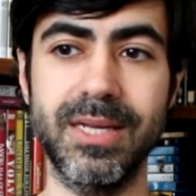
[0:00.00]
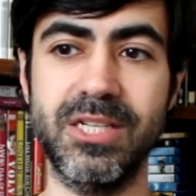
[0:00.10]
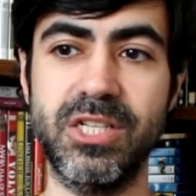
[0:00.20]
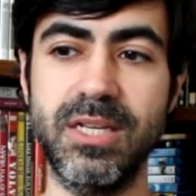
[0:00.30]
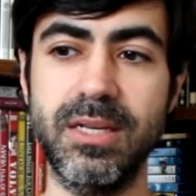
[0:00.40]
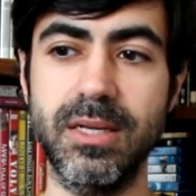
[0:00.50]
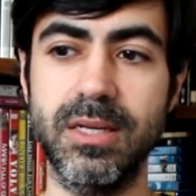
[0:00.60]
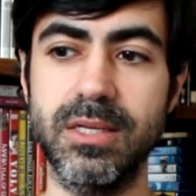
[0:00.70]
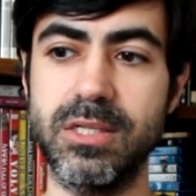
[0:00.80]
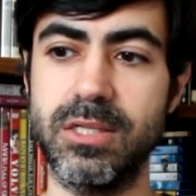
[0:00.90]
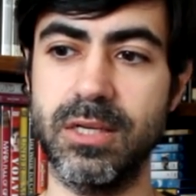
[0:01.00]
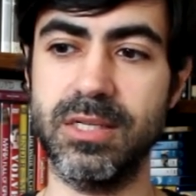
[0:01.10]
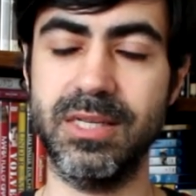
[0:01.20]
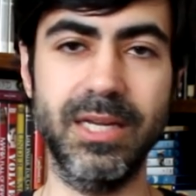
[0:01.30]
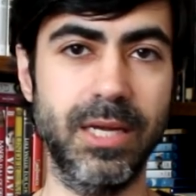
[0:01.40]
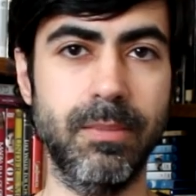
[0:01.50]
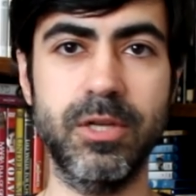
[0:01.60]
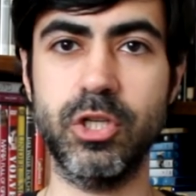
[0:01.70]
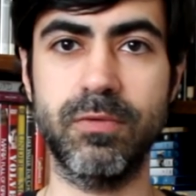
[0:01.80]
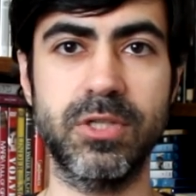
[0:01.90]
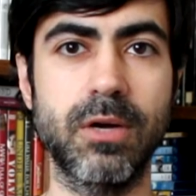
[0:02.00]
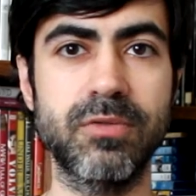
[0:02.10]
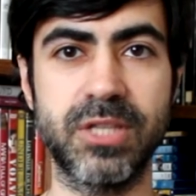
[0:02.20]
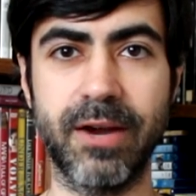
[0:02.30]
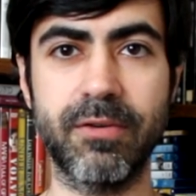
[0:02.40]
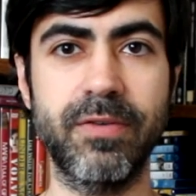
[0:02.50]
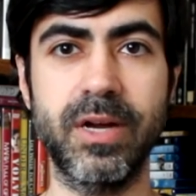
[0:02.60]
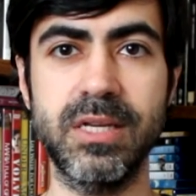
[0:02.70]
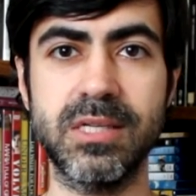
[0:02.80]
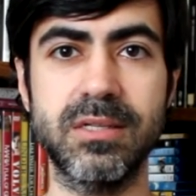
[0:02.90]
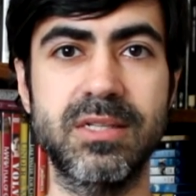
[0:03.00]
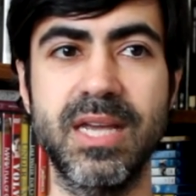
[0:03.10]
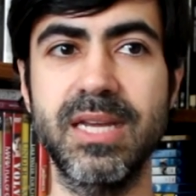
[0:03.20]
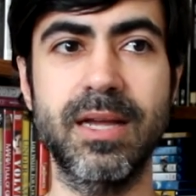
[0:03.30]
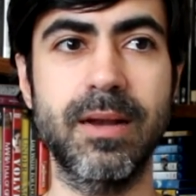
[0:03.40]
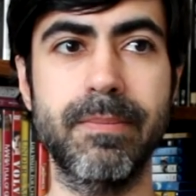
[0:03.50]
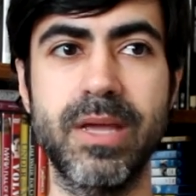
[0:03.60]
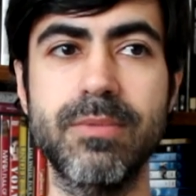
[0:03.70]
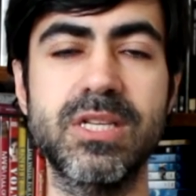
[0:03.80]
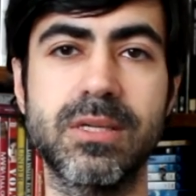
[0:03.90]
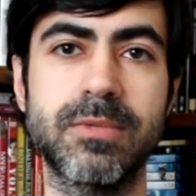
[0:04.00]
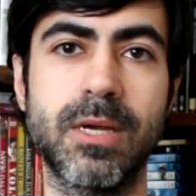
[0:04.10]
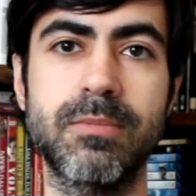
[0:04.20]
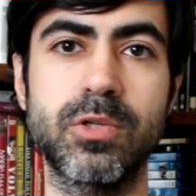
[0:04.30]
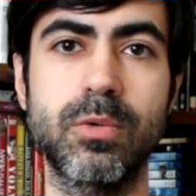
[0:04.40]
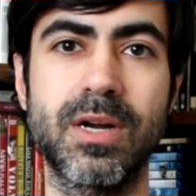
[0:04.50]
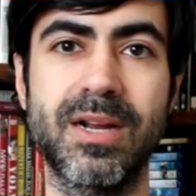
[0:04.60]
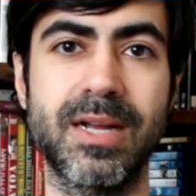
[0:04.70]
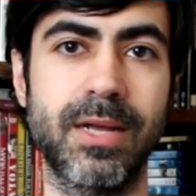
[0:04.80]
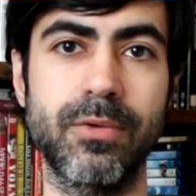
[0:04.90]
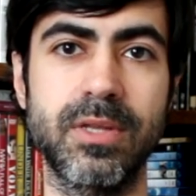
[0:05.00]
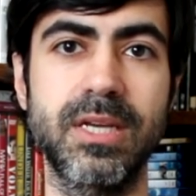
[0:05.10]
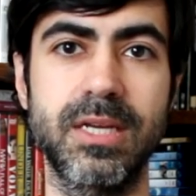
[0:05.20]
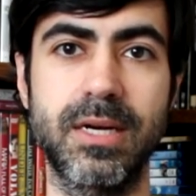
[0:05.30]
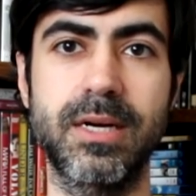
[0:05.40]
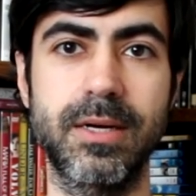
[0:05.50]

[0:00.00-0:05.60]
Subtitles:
She is just the image of self-sacrifice, taken maybe sometimes to an unhealthy